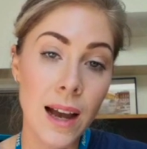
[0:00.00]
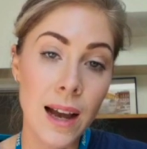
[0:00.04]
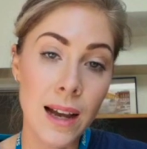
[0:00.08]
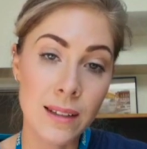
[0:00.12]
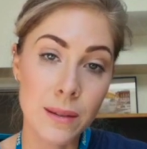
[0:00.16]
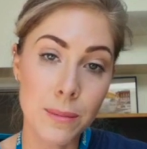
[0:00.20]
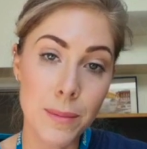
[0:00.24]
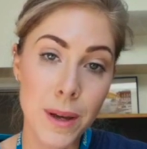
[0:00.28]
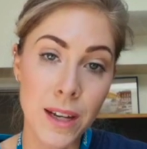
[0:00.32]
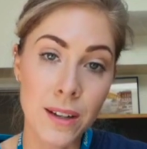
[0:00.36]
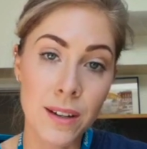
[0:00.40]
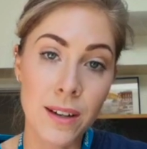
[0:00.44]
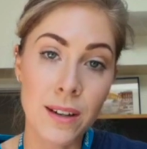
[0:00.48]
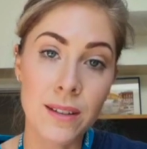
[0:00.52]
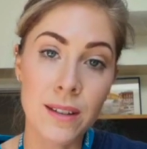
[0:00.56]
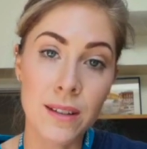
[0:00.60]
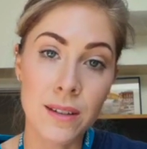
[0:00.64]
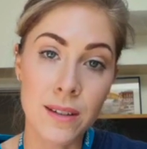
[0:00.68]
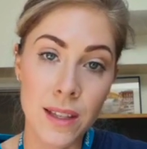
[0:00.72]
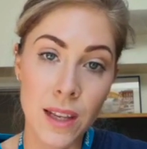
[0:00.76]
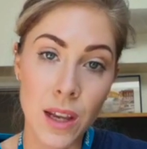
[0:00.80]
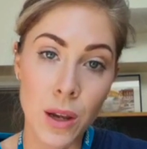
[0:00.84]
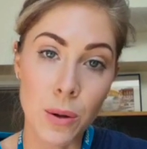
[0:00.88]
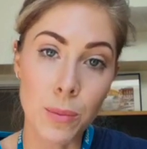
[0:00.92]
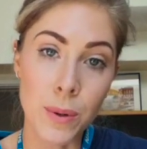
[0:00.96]
asthmatics and
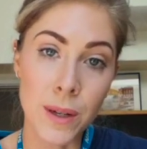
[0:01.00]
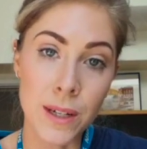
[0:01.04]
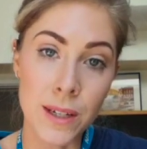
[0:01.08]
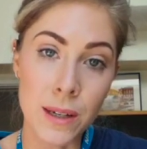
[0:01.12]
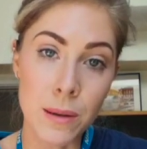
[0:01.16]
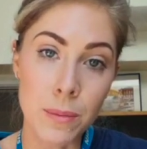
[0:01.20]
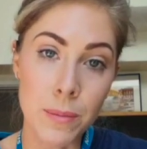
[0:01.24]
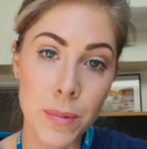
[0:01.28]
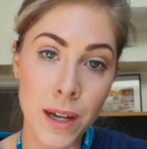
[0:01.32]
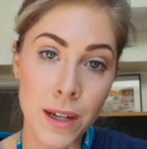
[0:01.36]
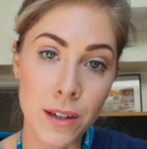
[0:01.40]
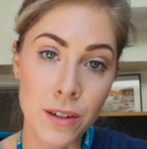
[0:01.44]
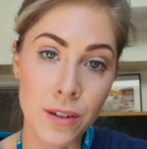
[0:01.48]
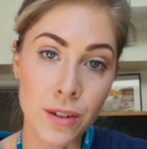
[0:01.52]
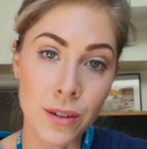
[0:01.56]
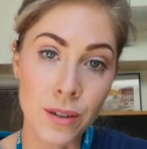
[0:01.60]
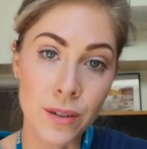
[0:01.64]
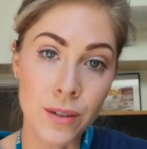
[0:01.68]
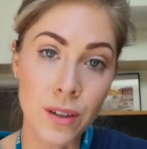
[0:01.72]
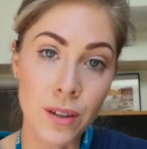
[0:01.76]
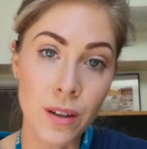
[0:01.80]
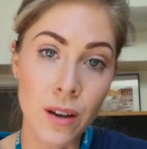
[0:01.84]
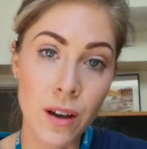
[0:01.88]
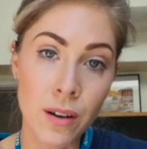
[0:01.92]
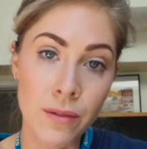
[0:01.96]
COPD
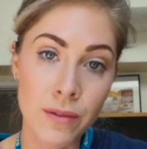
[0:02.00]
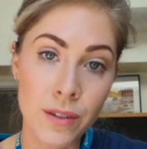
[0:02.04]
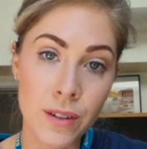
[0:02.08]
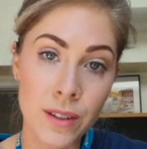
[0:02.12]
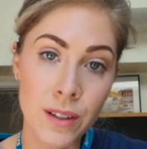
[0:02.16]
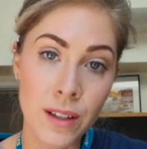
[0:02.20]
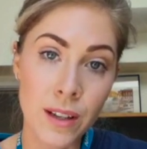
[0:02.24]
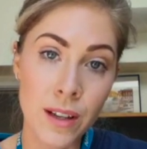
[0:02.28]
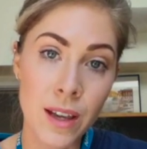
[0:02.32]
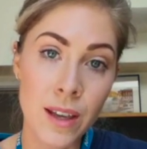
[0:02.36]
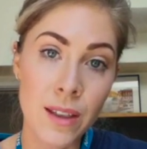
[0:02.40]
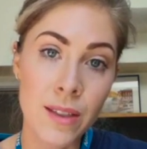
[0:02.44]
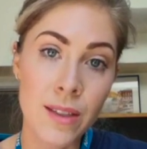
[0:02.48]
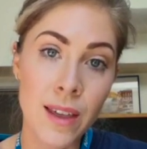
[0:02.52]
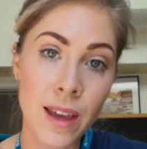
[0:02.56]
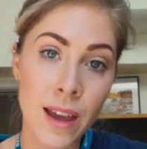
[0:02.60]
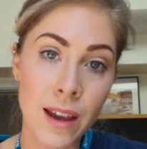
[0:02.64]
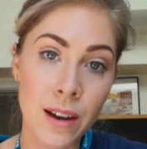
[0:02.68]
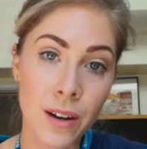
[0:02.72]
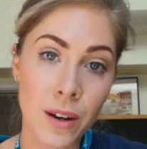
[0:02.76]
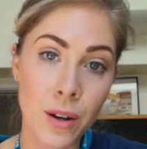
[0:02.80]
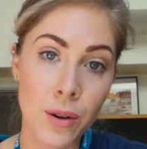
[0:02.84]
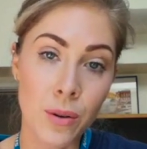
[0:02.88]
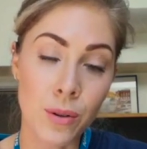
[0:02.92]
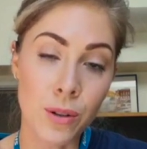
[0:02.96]
patients, obviously they
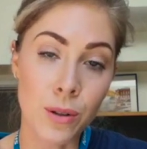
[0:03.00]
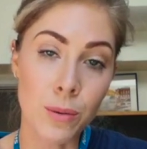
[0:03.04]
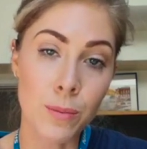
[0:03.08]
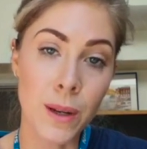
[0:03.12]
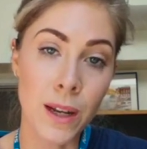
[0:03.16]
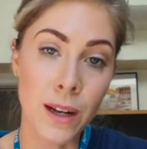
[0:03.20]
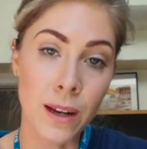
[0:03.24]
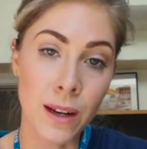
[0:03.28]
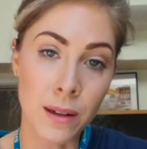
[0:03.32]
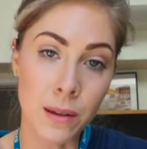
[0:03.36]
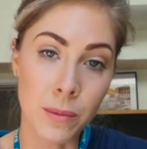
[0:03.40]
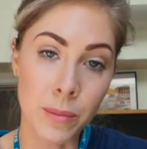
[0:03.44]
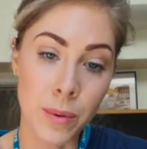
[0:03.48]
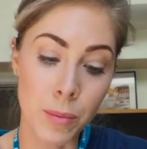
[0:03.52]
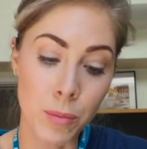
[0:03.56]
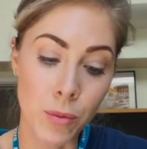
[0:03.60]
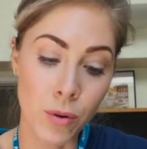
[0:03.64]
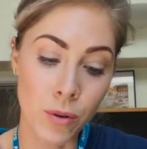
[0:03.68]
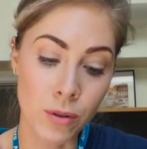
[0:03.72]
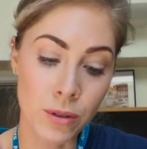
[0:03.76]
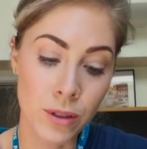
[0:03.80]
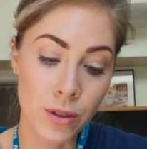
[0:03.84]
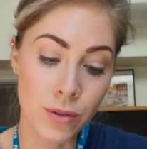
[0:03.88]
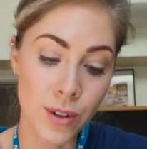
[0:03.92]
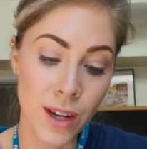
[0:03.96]
are going to be a little bit
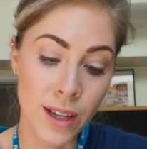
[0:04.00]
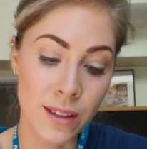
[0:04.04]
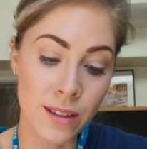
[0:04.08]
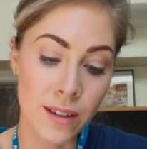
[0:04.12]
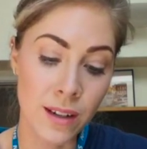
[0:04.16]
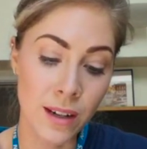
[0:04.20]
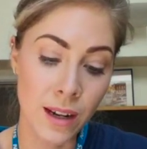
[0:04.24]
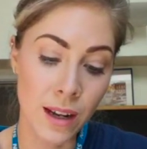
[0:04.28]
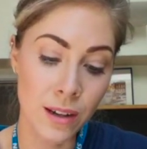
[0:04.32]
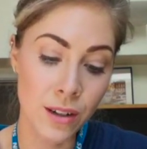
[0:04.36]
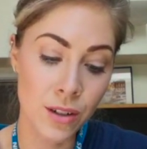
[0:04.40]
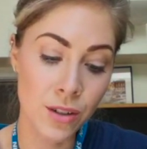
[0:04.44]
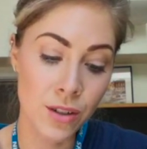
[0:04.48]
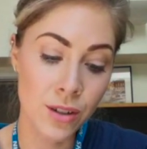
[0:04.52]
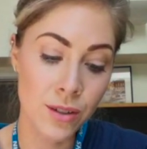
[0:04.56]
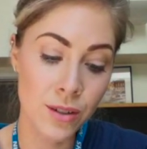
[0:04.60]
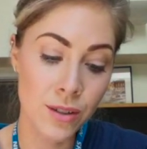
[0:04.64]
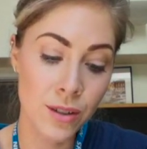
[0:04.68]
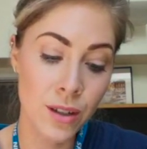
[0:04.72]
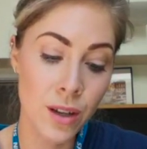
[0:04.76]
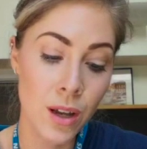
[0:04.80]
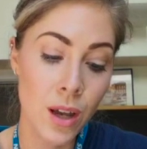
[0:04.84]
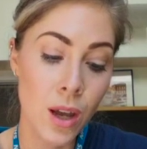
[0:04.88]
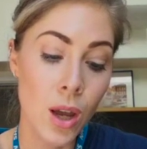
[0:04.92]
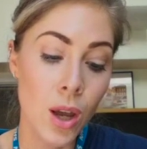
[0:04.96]
more stressed and
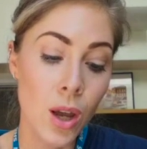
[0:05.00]
anxious.